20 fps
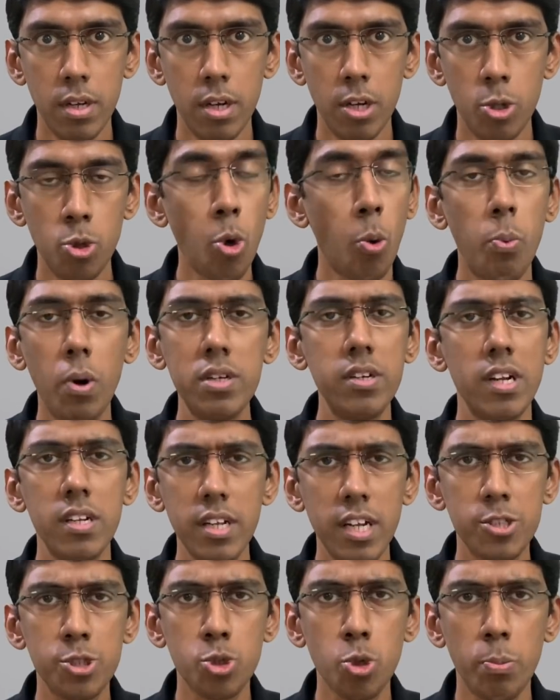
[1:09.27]
No wonder there are
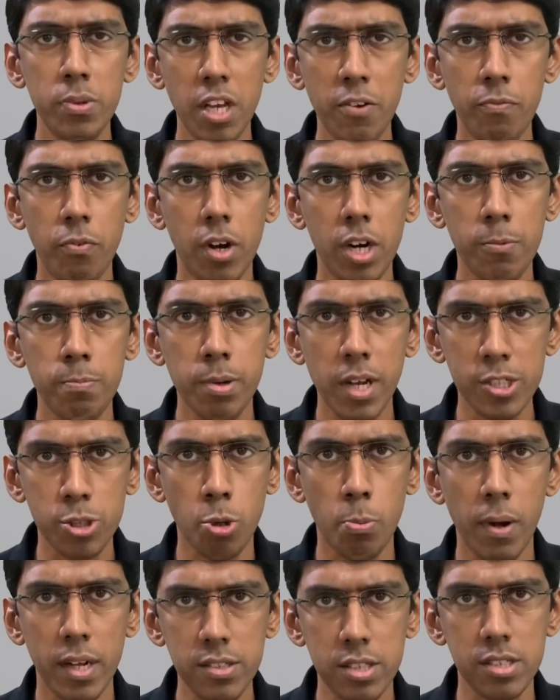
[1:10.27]
so many workplace
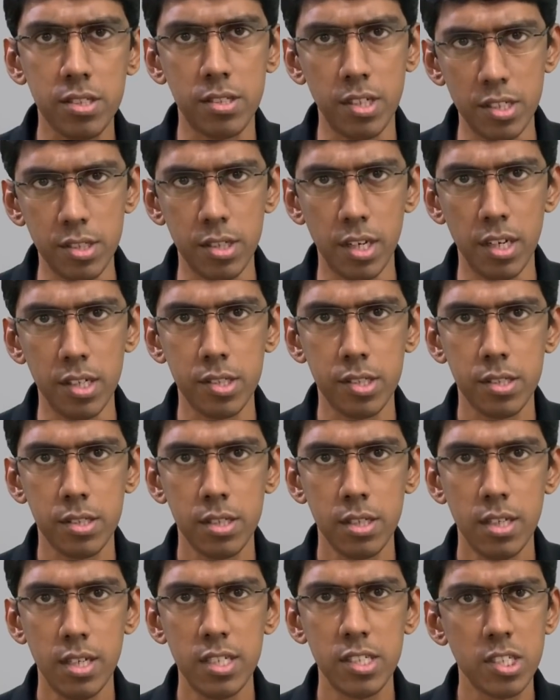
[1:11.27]
romances these days.
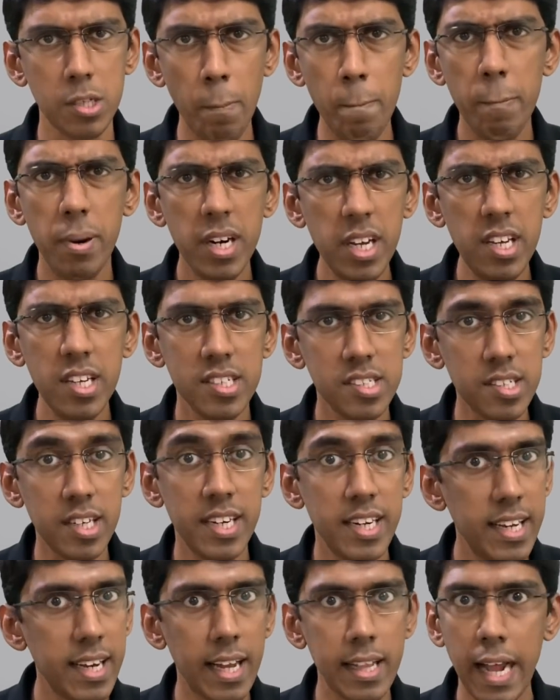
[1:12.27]
Somebody is
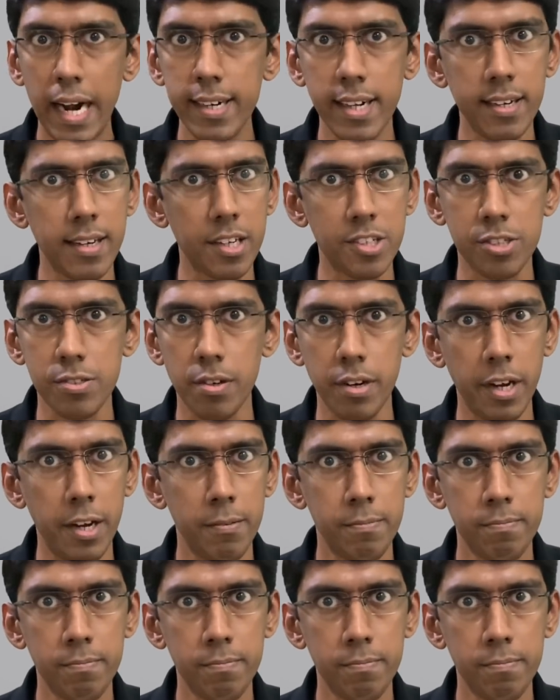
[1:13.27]
reading a Latin dictionary.